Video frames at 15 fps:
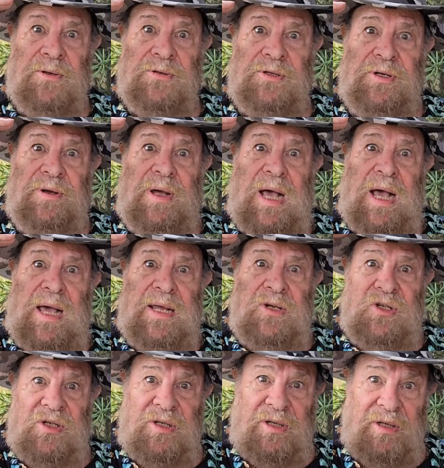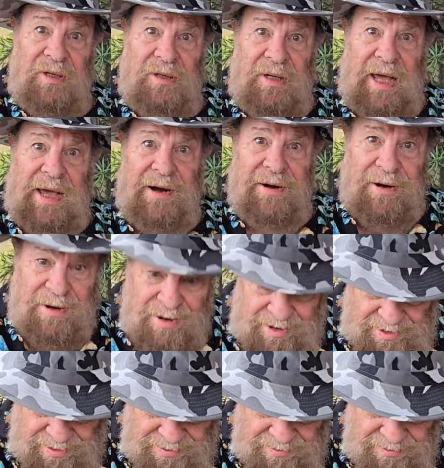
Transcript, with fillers: See you guys later.